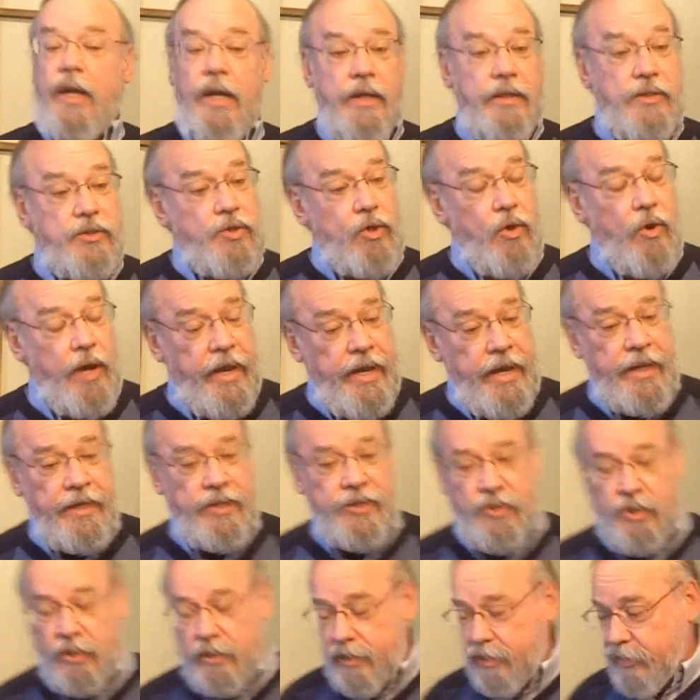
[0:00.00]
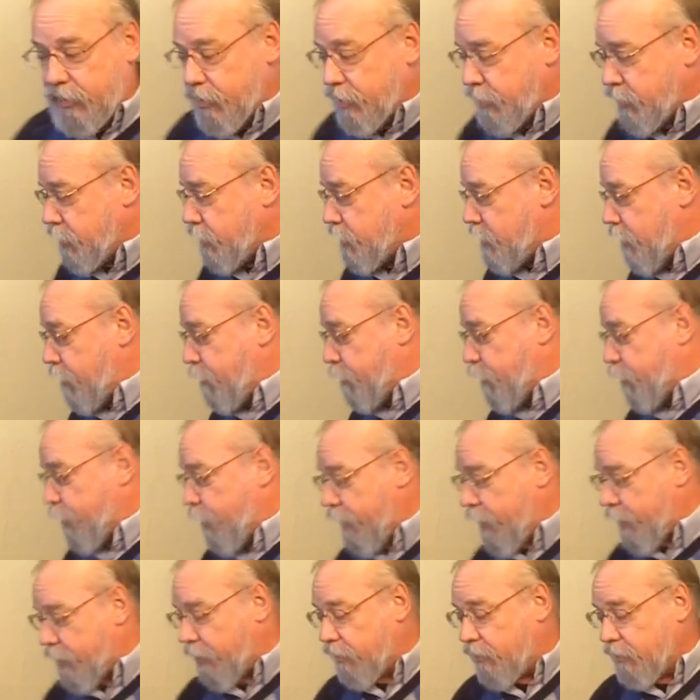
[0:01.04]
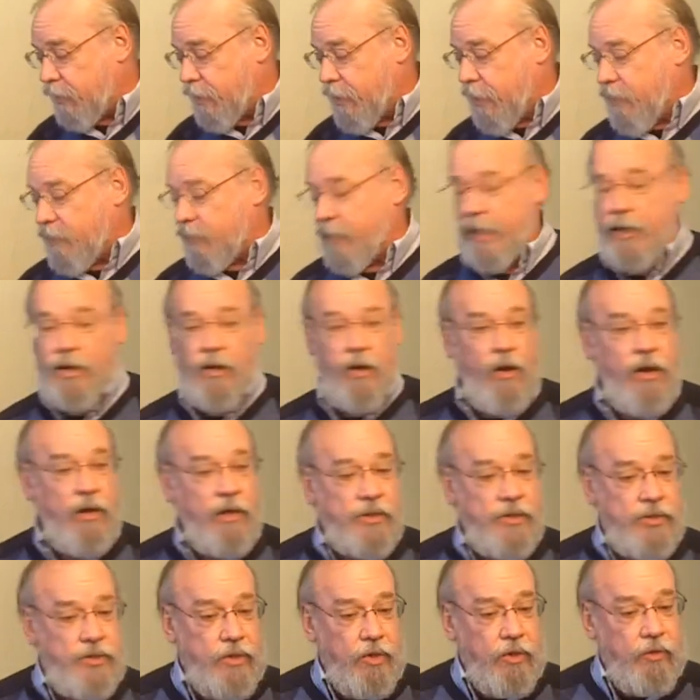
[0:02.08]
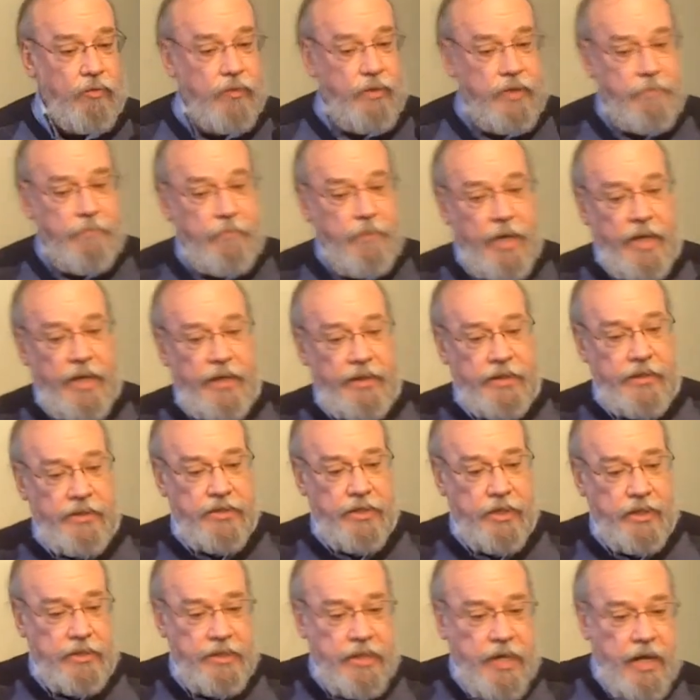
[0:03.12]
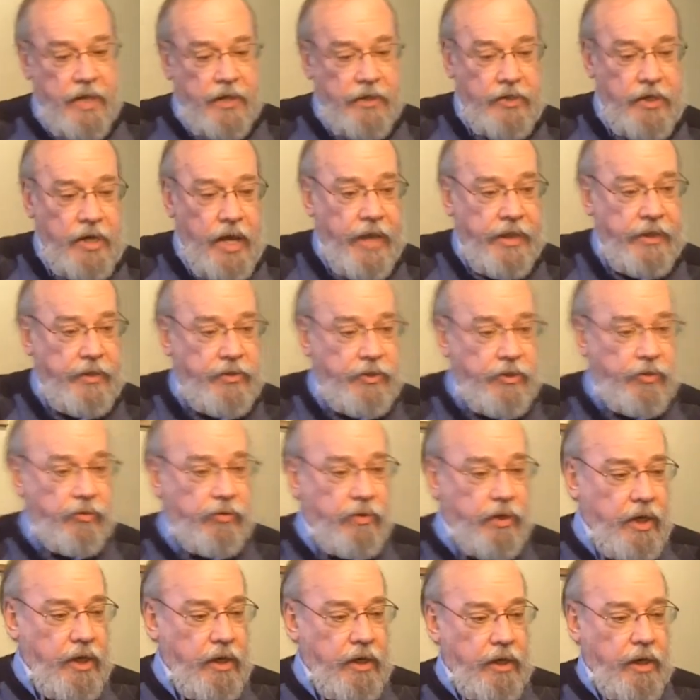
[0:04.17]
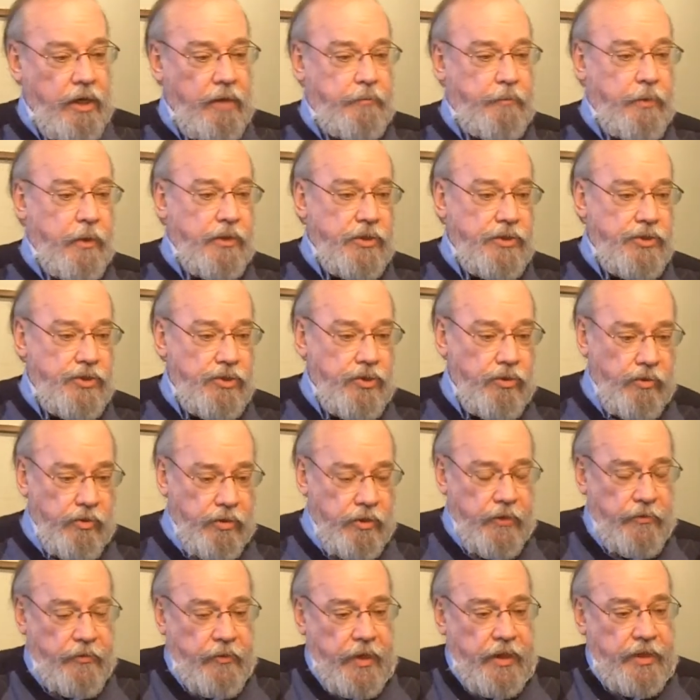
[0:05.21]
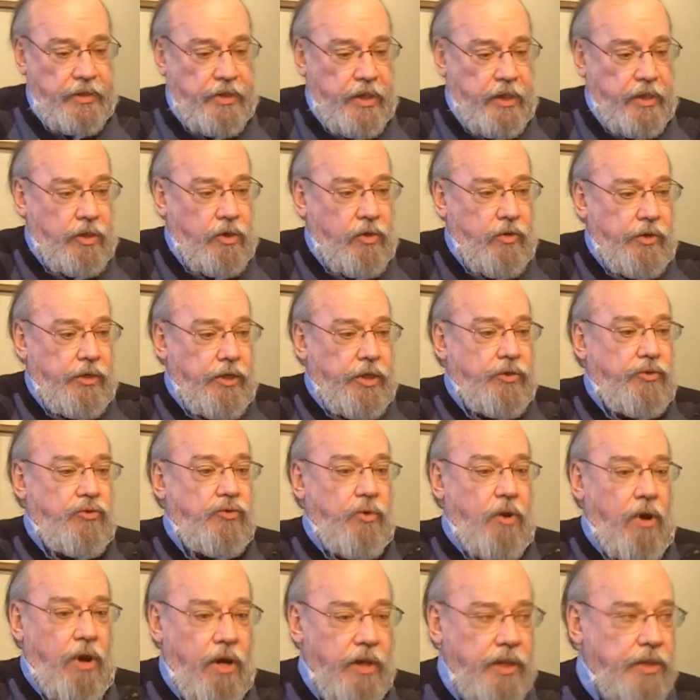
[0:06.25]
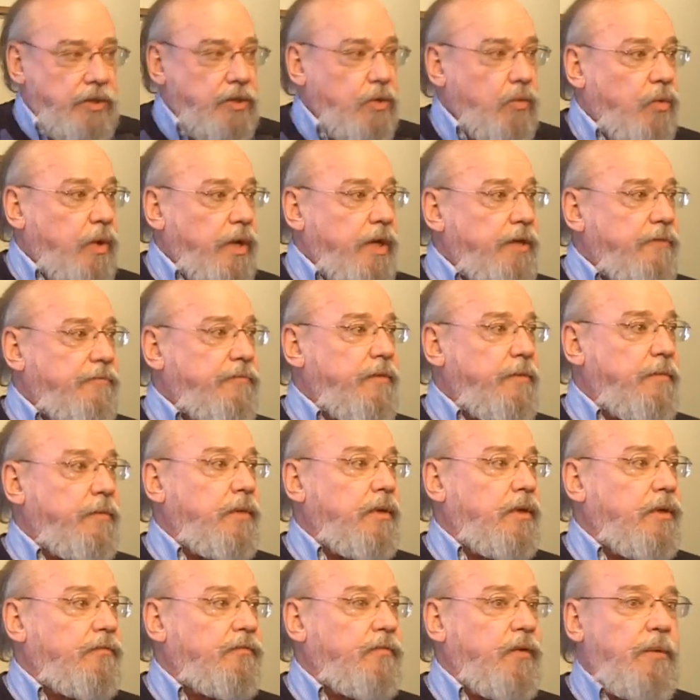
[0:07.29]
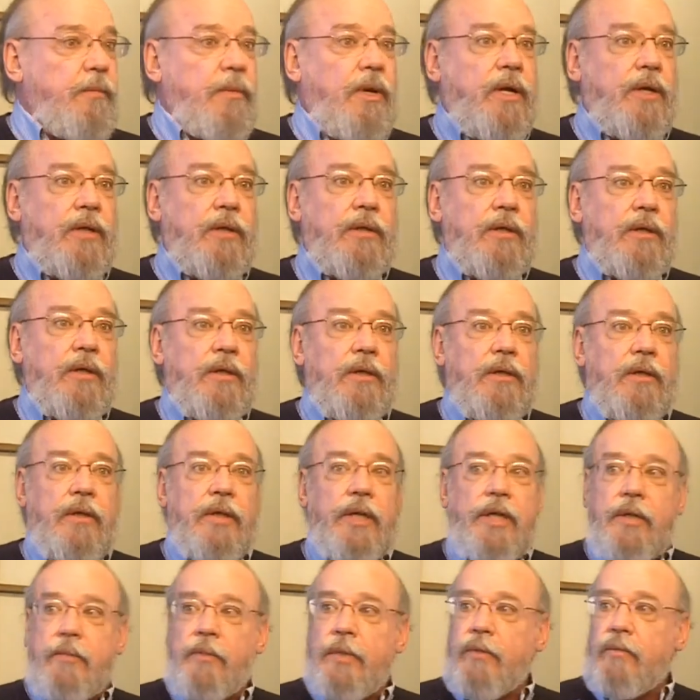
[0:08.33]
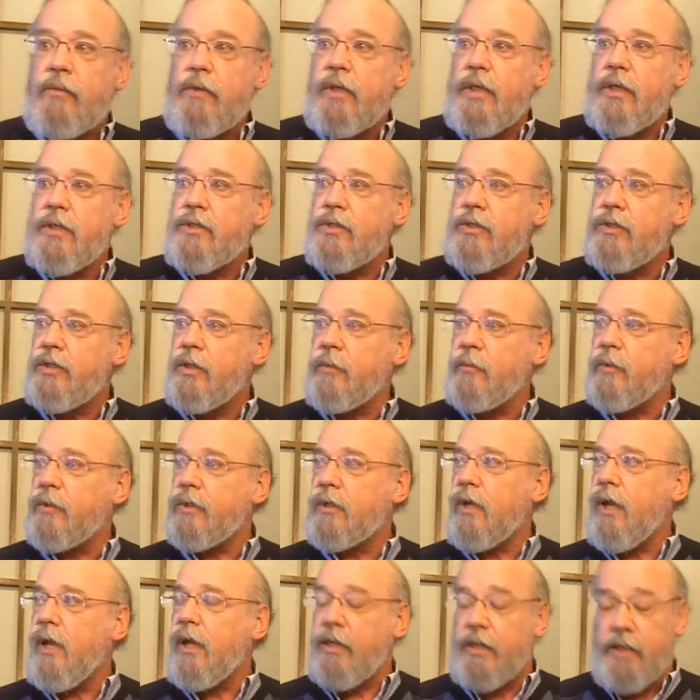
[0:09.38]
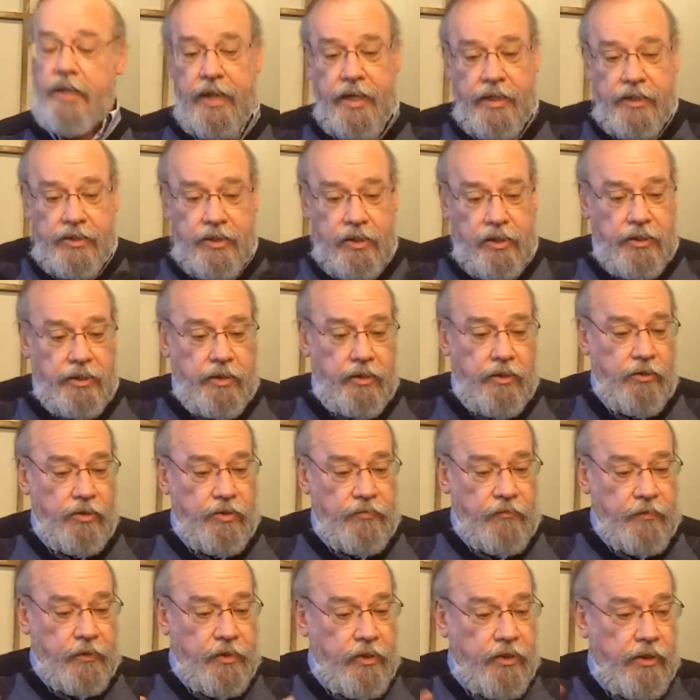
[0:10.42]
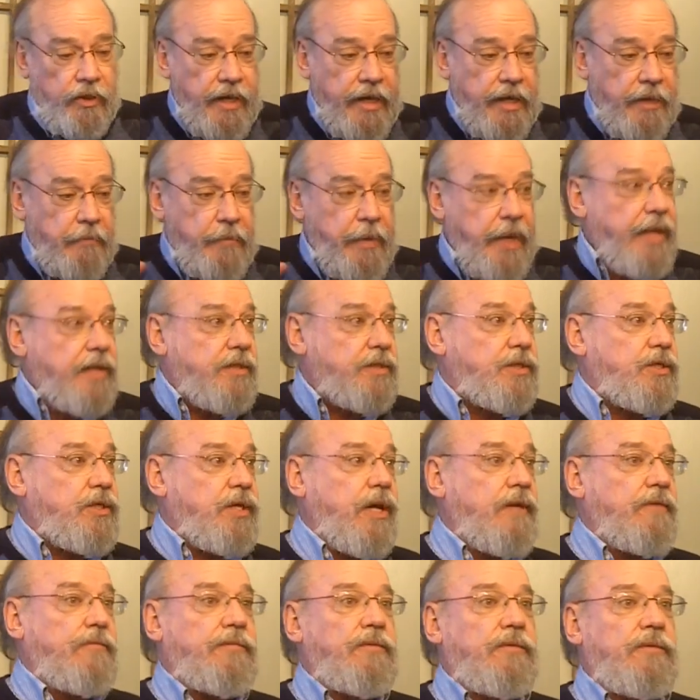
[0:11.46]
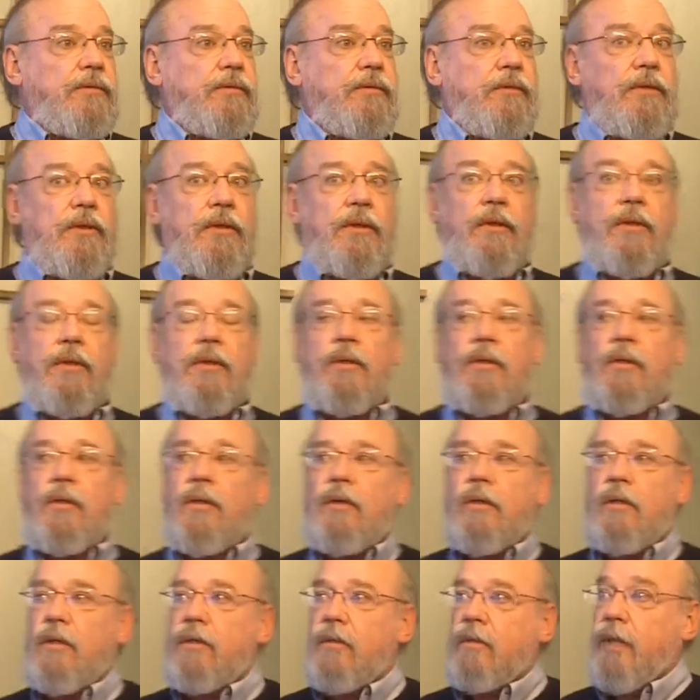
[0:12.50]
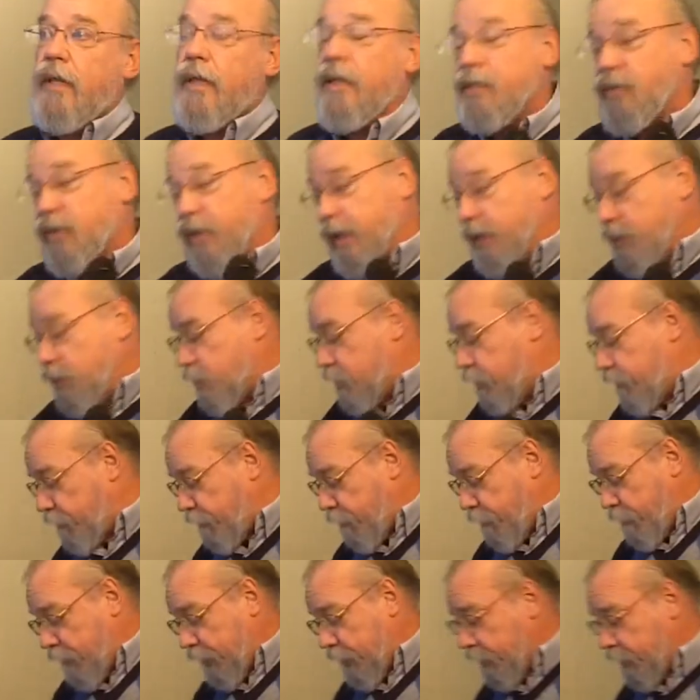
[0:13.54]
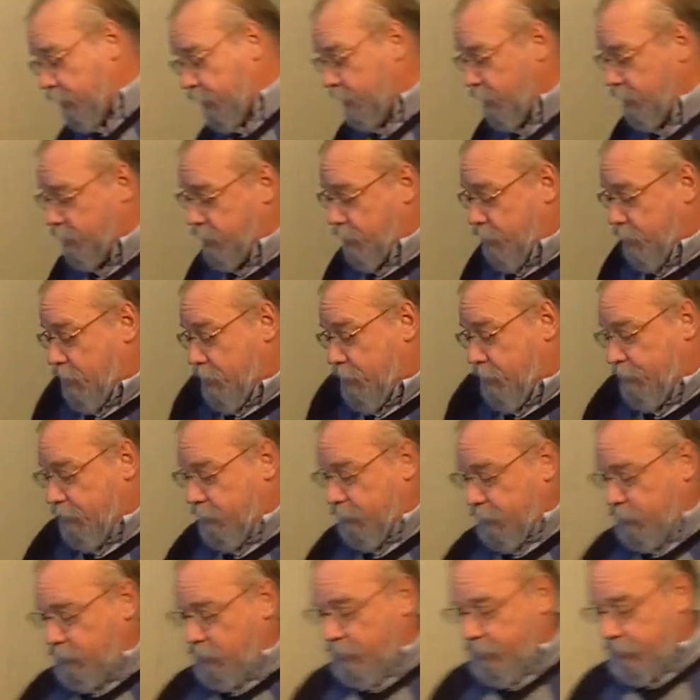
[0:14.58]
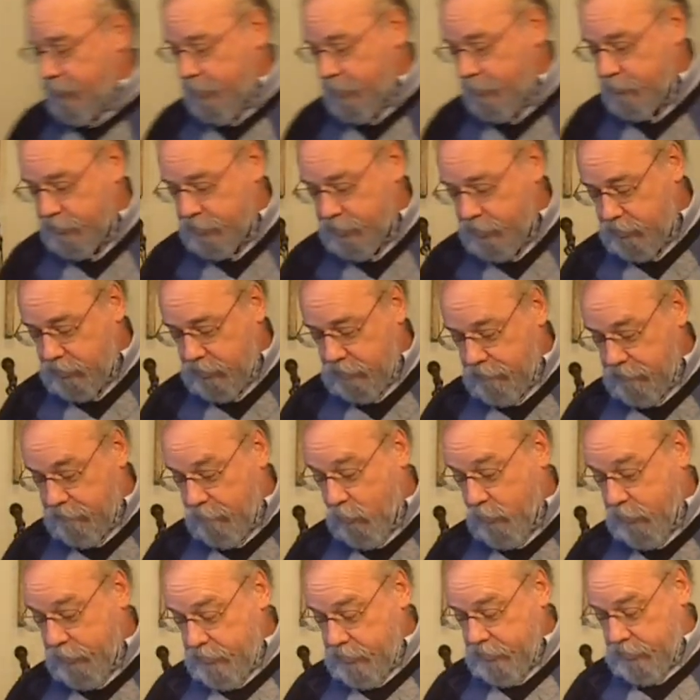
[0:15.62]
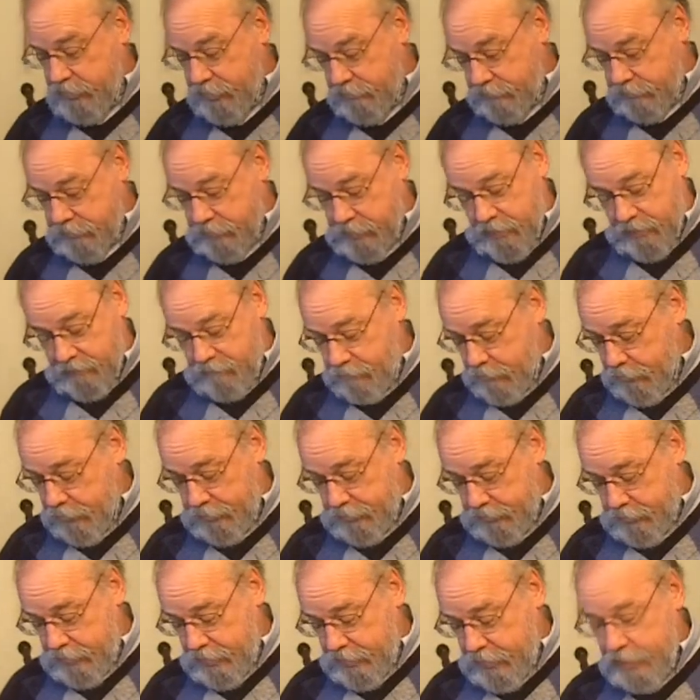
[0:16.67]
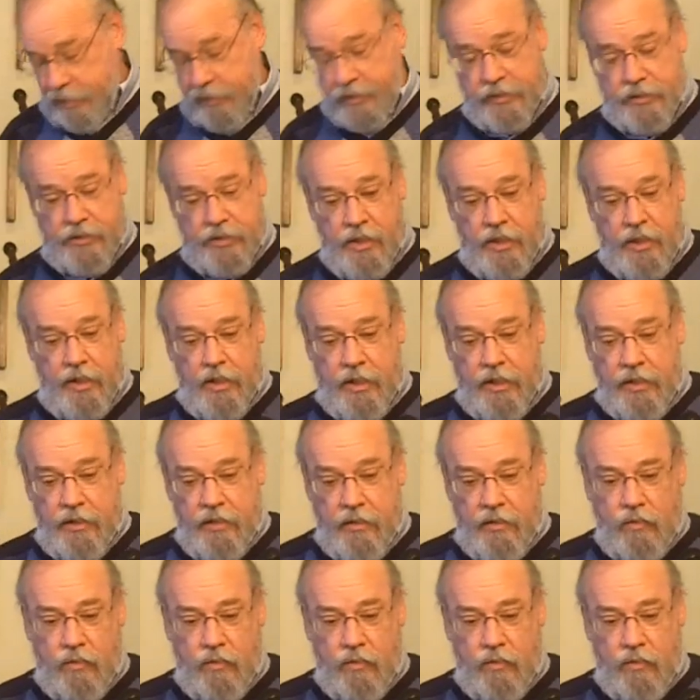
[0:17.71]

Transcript: And so actually, this is a prayer that also reminds us not to pursue the things that are going to draw us away from our intimate relationship with God. It actually goes for good and bad stuff. That changes it for me because, you know, I thought it was just avoidance of stuff, but it's not. It's